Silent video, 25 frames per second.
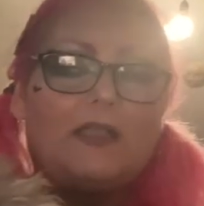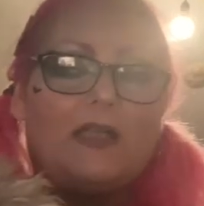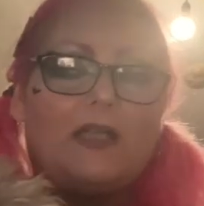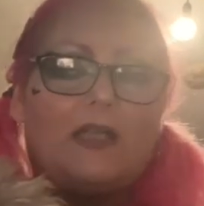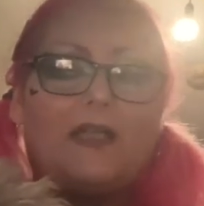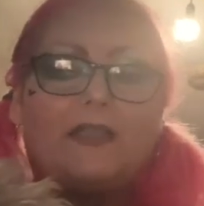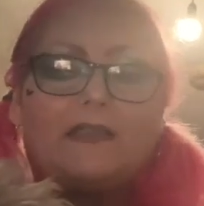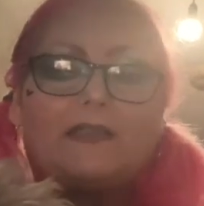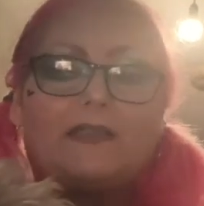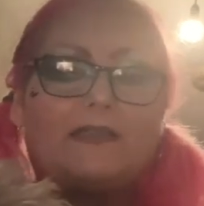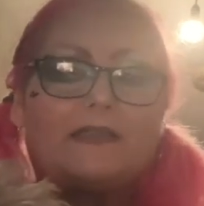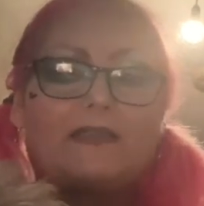
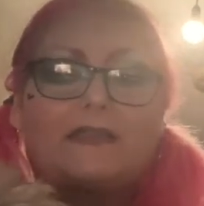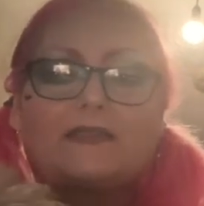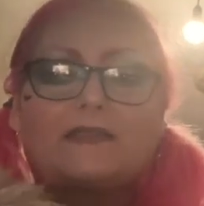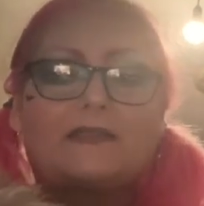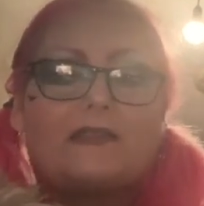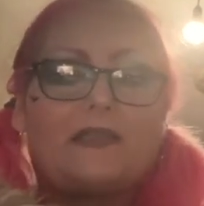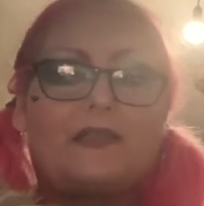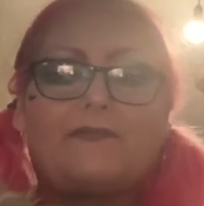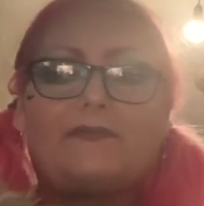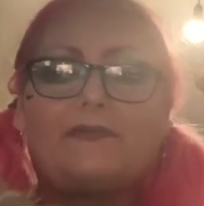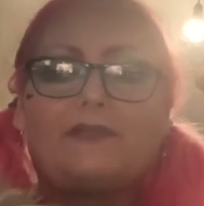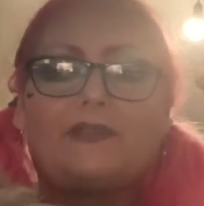and he doesn't
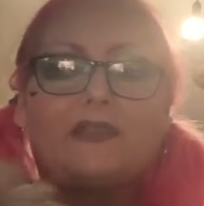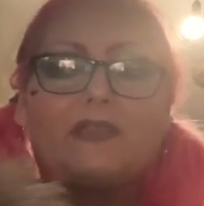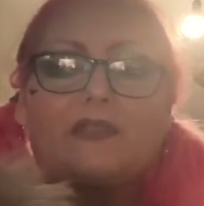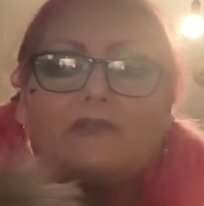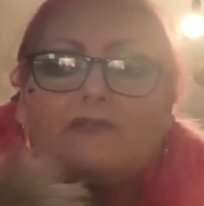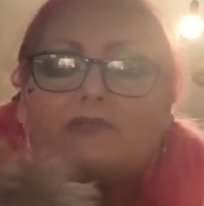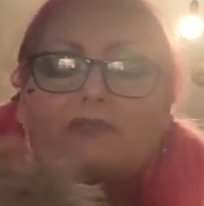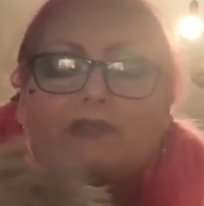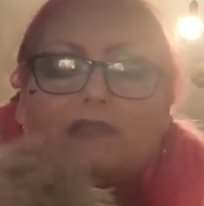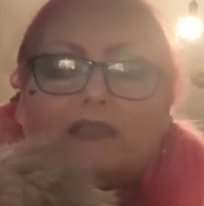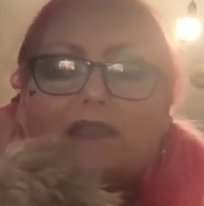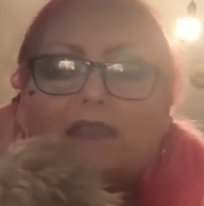have any
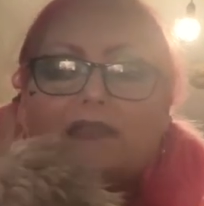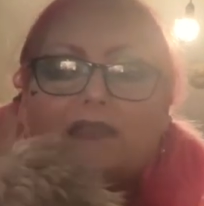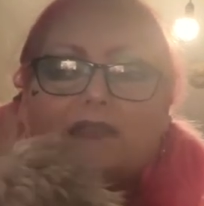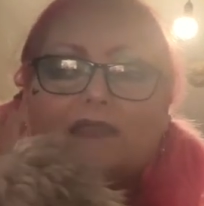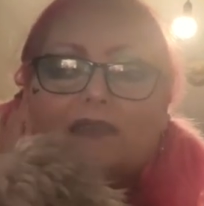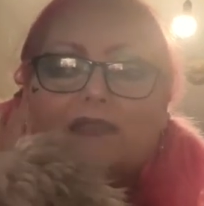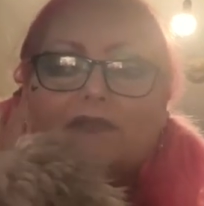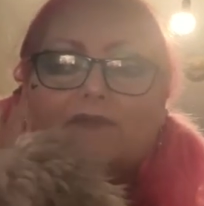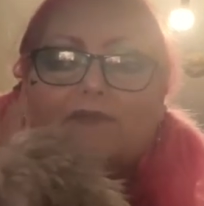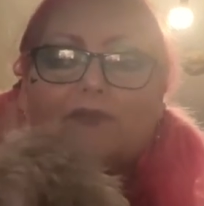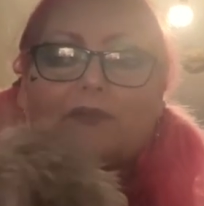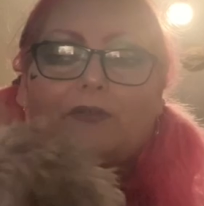
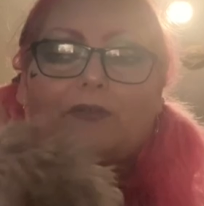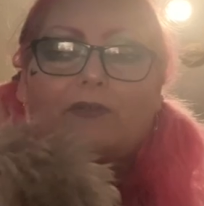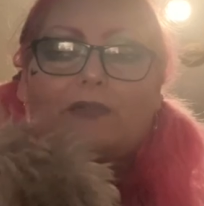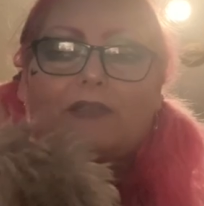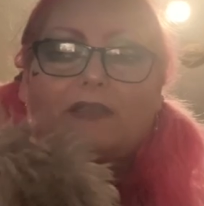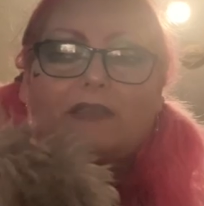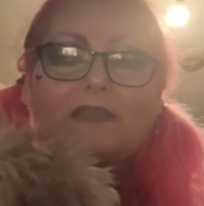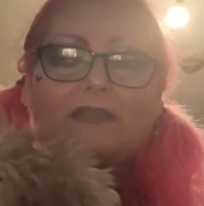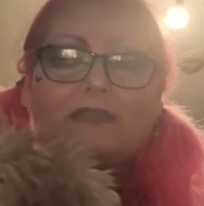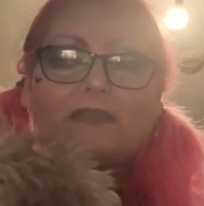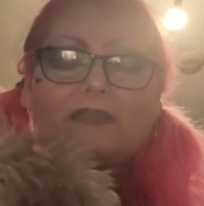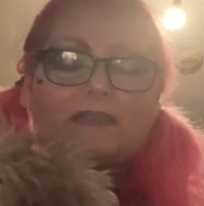resistance for it,
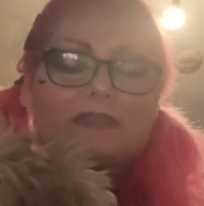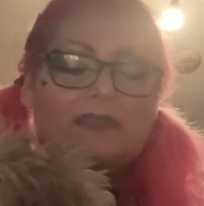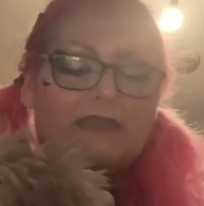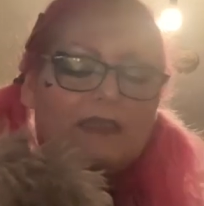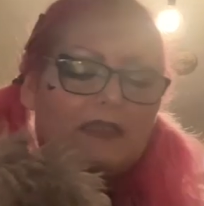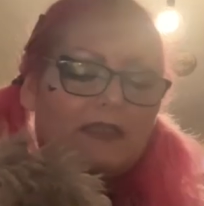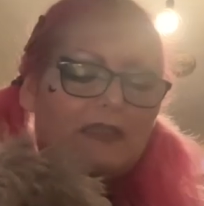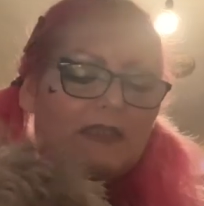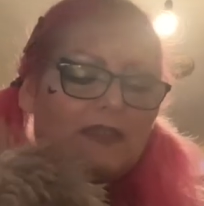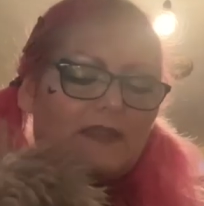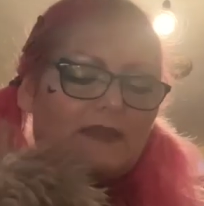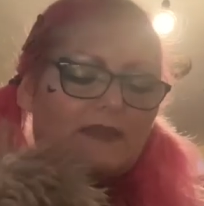and he does it.
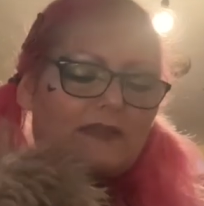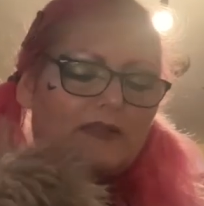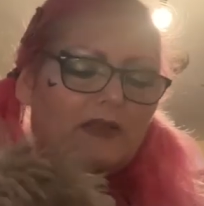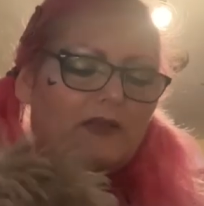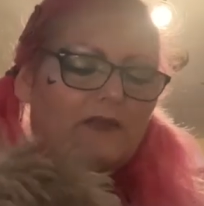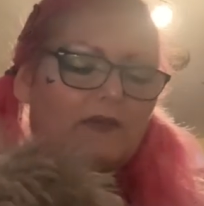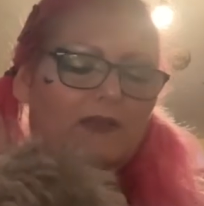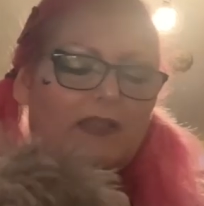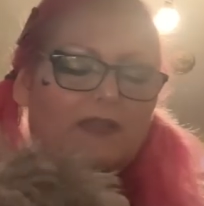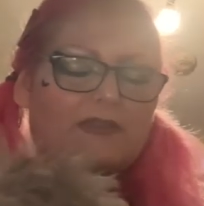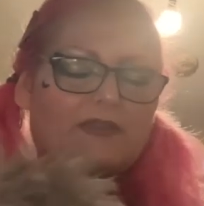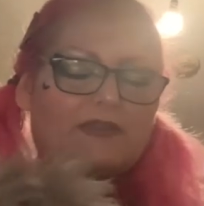So,
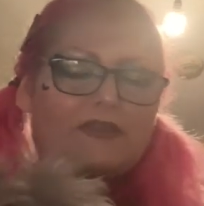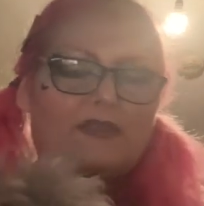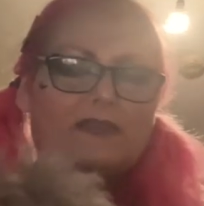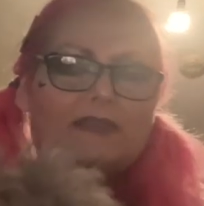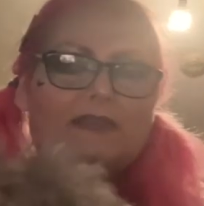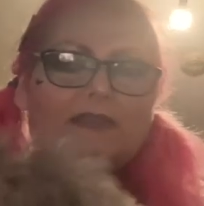as you can